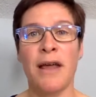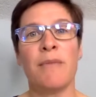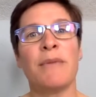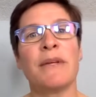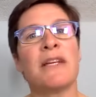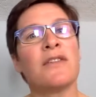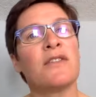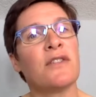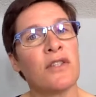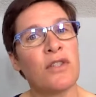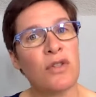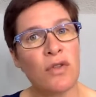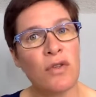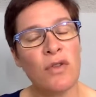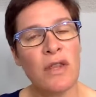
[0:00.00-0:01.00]
Because the
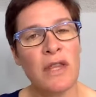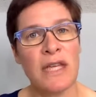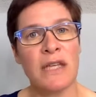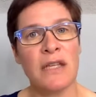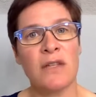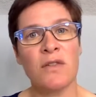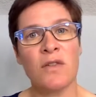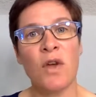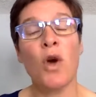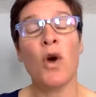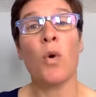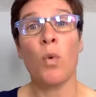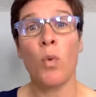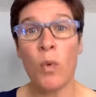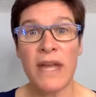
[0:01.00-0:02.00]
truth is,
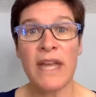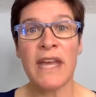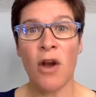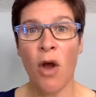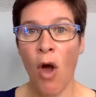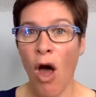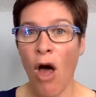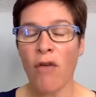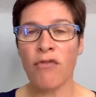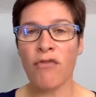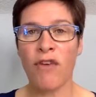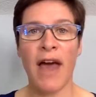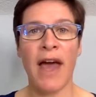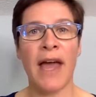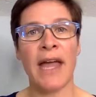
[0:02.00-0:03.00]
we can all
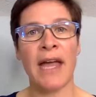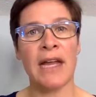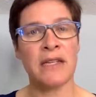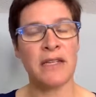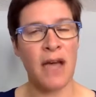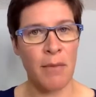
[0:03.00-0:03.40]
find